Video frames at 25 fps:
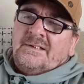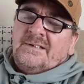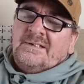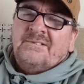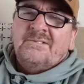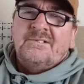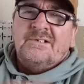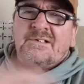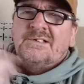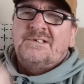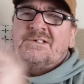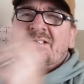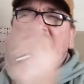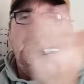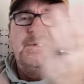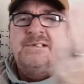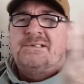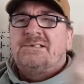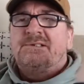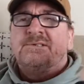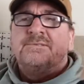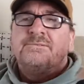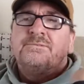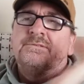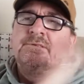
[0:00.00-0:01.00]
you've got a
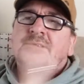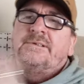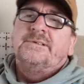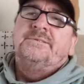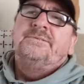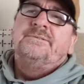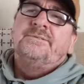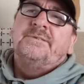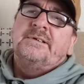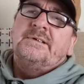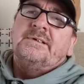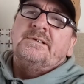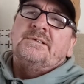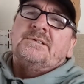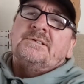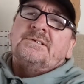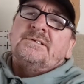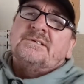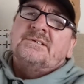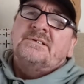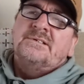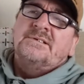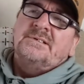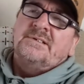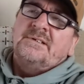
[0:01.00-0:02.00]
chance of free
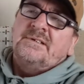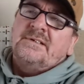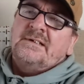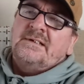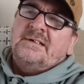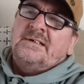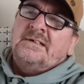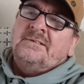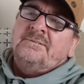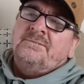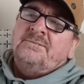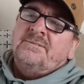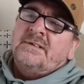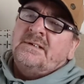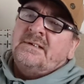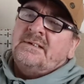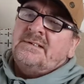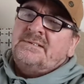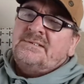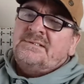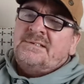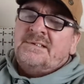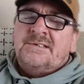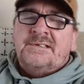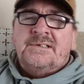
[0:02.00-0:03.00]
things if you
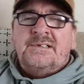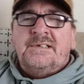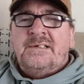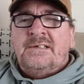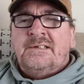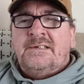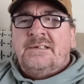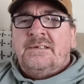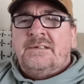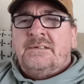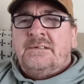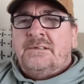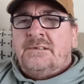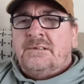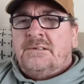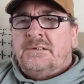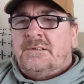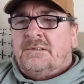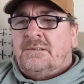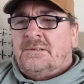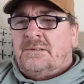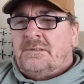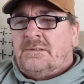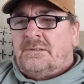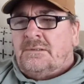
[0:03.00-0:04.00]
entered the
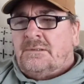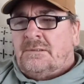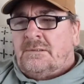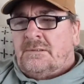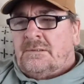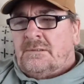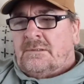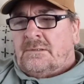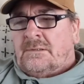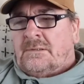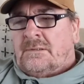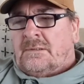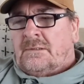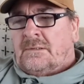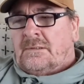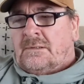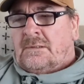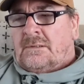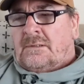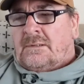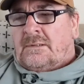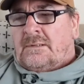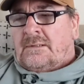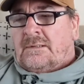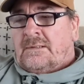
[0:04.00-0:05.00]

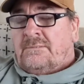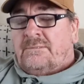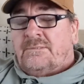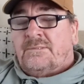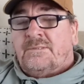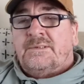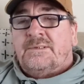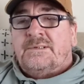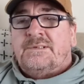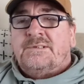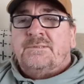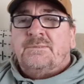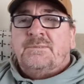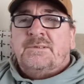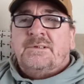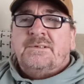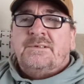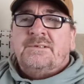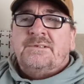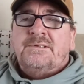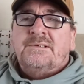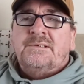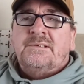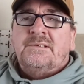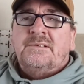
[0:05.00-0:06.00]
giveaway, to be
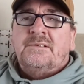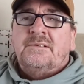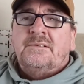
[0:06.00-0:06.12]
honest.